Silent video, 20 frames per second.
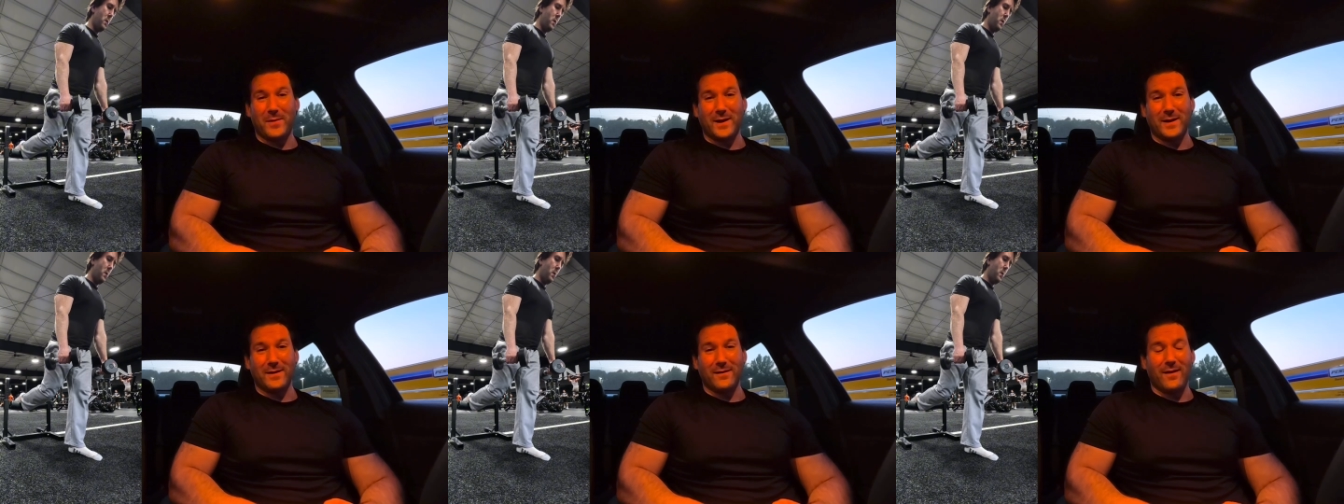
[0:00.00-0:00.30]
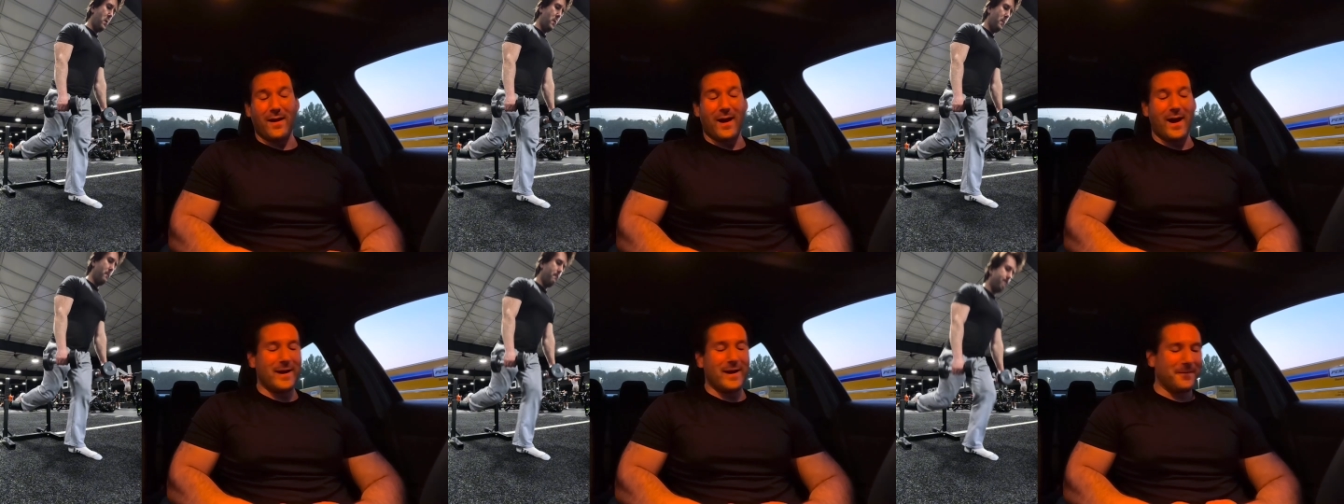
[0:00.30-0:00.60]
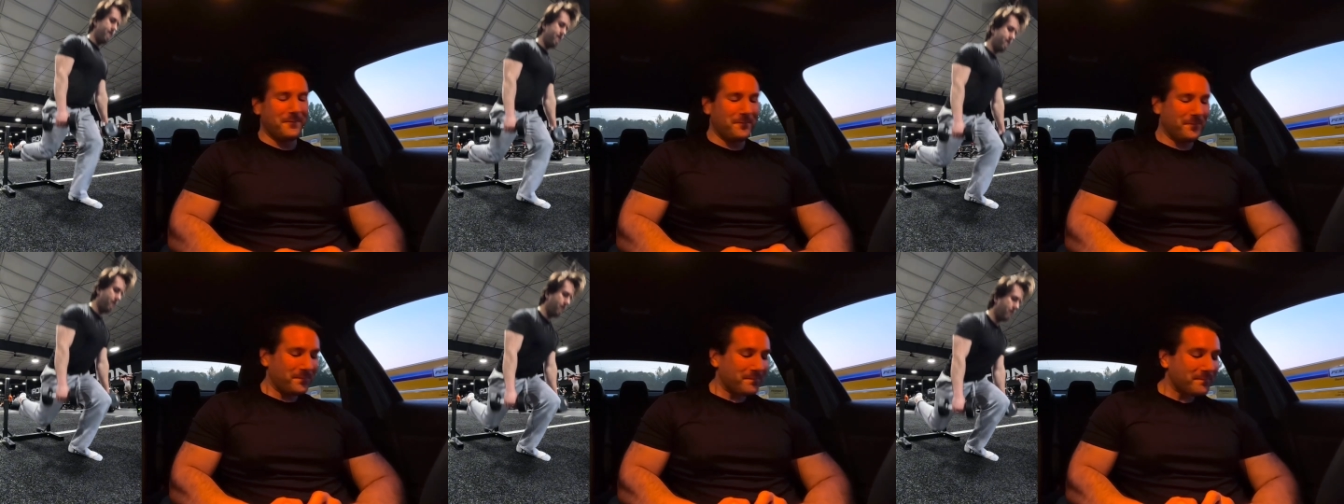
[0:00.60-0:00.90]
not gonna
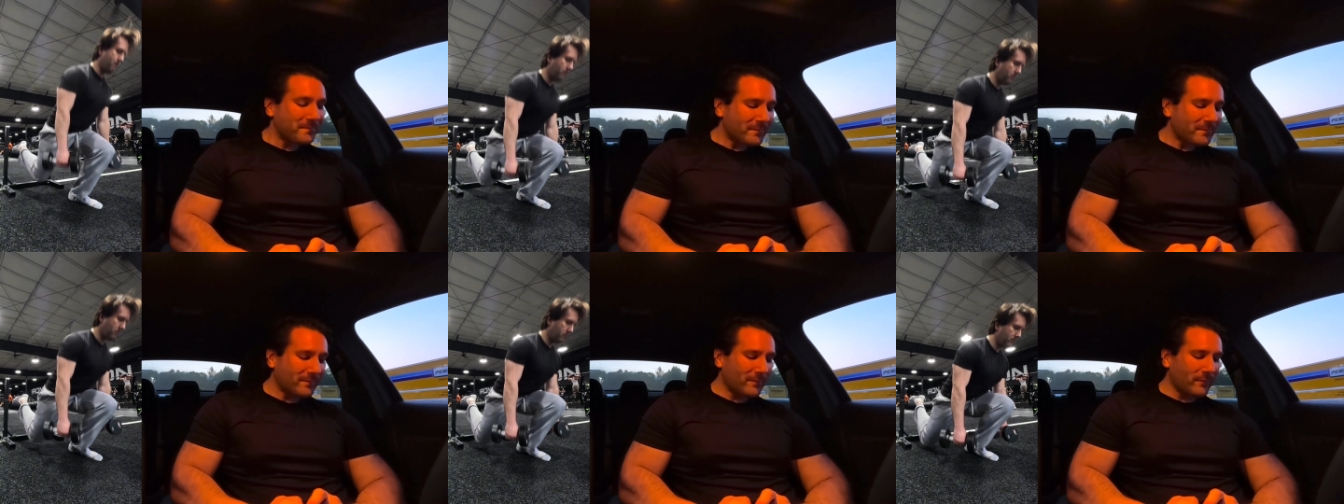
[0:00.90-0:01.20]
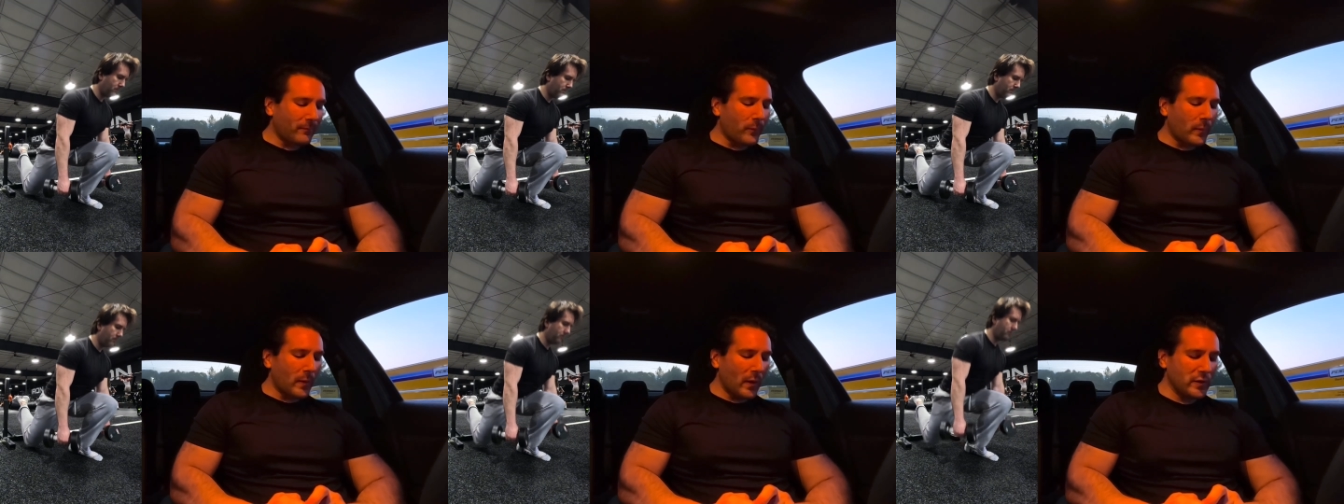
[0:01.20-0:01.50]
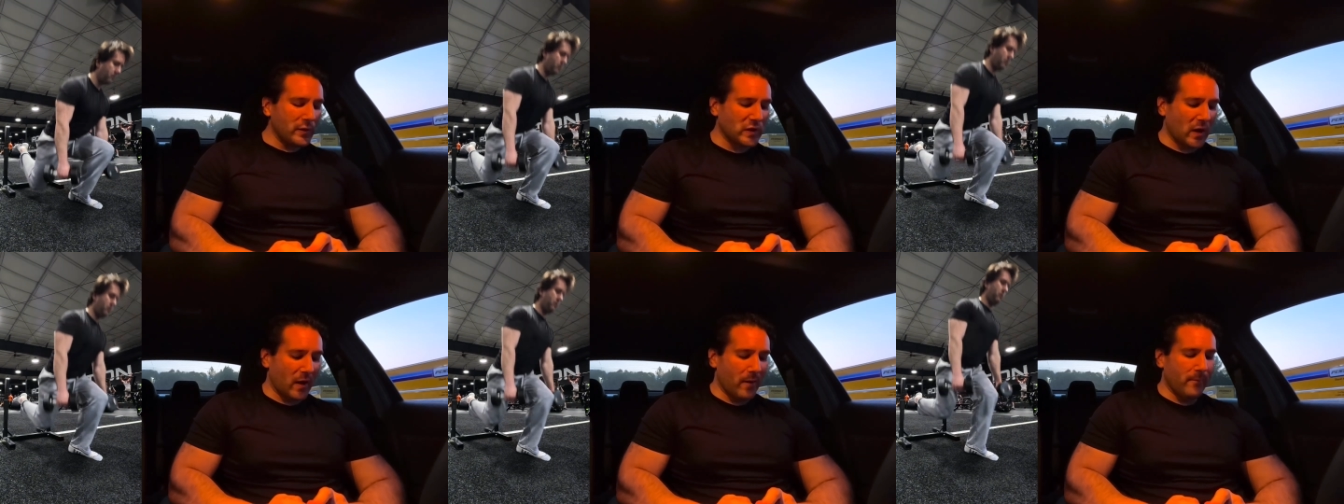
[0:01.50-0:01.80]
lie.
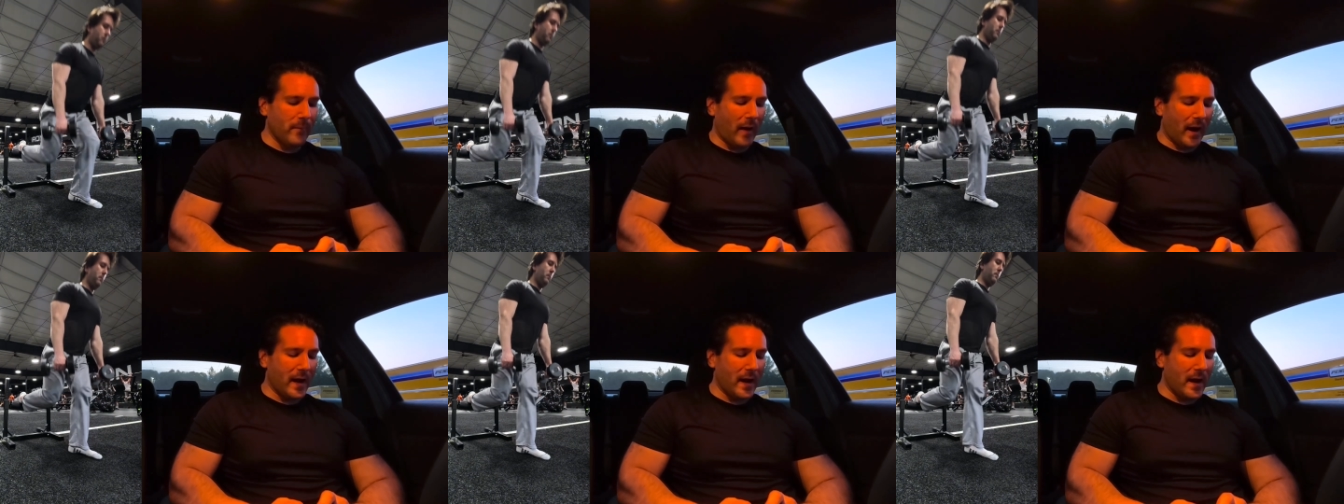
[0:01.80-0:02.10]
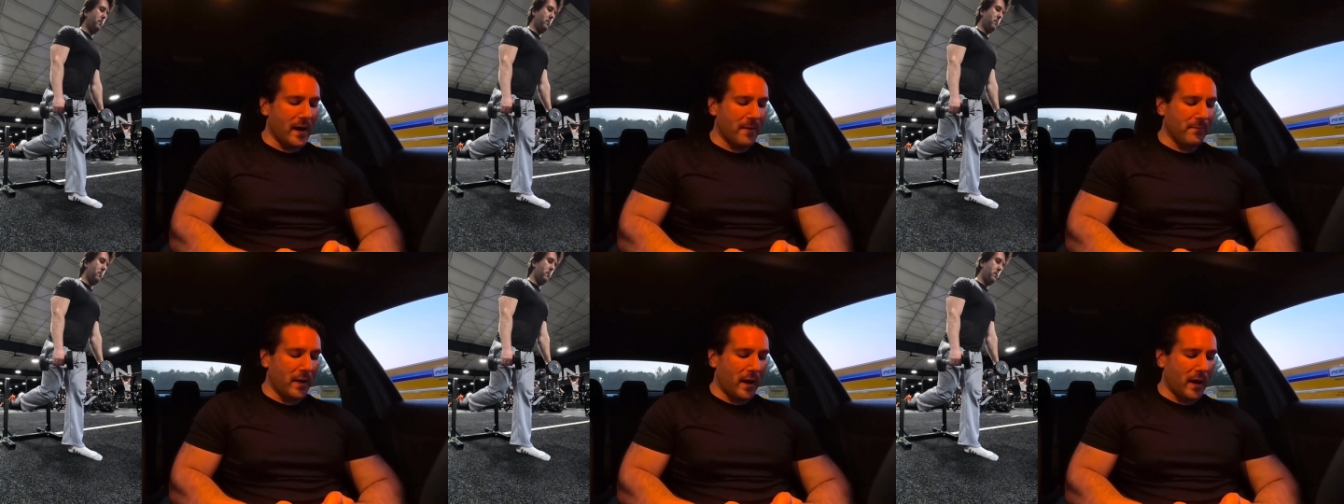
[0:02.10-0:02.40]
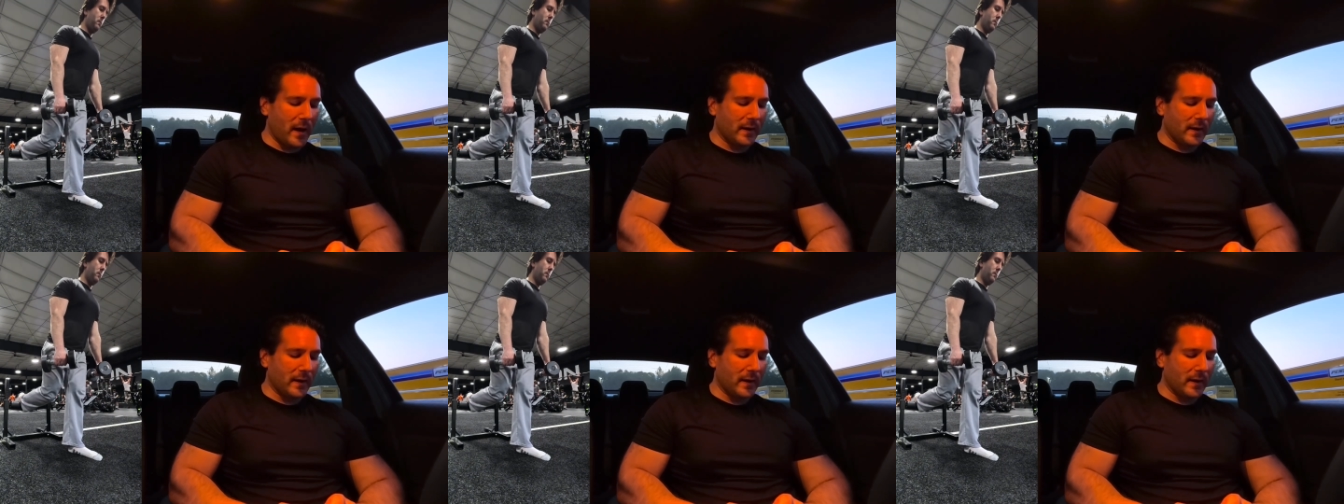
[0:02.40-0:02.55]
So I am